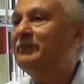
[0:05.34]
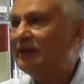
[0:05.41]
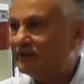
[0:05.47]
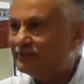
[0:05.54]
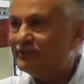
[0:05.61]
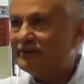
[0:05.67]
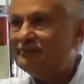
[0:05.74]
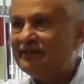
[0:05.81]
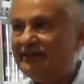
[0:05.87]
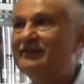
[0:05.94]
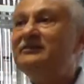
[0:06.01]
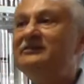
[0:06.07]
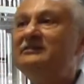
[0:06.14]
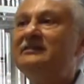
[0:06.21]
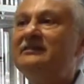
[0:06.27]
The Beltway
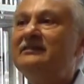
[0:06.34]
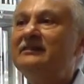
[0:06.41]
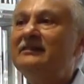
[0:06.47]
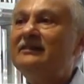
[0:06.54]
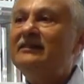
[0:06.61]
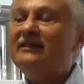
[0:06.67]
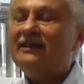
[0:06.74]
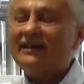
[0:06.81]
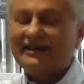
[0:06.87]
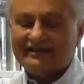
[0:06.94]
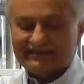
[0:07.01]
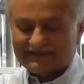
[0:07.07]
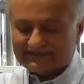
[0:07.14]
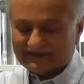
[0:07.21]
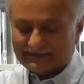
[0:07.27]
Beast,
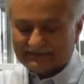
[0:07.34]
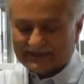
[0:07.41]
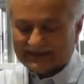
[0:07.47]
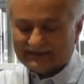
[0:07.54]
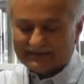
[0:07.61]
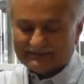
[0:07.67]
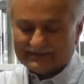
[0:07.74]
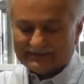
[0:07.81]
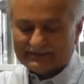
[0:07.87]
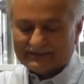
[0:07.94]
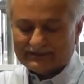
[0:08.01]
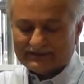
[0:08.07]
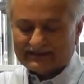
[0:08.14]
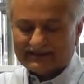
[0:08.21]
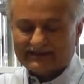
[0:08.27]
and the subtitle of the
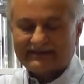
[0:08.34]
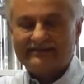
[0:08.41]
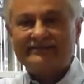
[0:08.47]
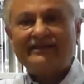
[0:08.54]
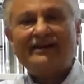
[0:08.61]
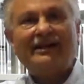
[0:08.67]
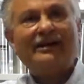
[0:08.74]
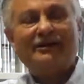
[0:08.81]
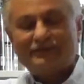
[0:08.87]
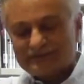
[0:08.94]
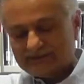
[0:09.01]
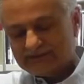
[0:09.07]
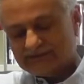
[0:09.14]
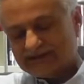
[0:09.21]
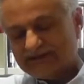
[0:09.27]
book is
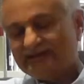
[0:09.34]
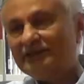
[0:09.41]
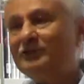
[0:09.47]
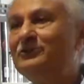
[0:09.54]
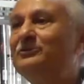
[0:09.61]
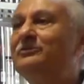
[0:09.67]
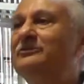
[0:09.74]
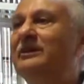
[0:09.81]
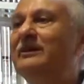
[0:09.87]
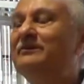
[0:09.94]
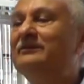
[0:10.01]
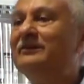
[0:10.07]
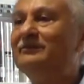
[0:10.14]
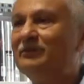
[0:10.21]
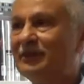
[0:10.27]
How the Two
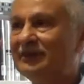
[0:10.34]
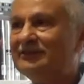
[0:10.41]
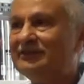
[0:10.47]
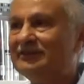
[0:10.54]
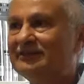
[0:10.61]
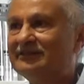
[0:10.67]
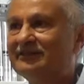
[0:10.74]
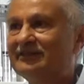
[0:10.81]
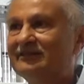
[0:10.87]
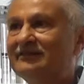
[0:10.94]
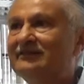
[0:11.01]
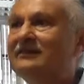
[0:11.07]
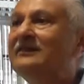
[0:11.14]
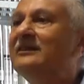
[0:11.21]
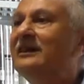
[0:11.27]
Tribes in
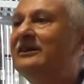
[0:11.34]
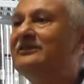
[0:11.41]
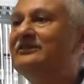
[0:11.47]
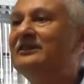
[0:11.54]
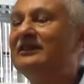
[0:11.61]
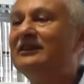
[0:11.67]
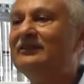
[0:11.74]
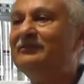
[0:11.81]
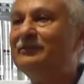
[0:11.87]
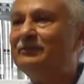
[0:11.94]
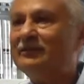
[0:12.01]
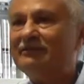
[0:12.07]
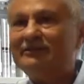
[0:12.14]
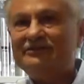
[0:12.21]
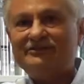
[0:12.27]
Washington Are Stealing
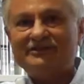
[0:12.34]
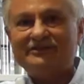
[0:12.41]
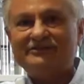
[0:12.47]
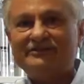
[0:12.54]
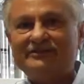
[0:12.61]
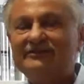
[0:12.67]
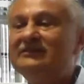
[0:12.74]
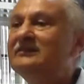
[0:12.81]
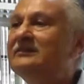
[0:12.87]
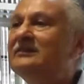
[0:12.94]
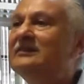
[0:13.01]
from Our Children,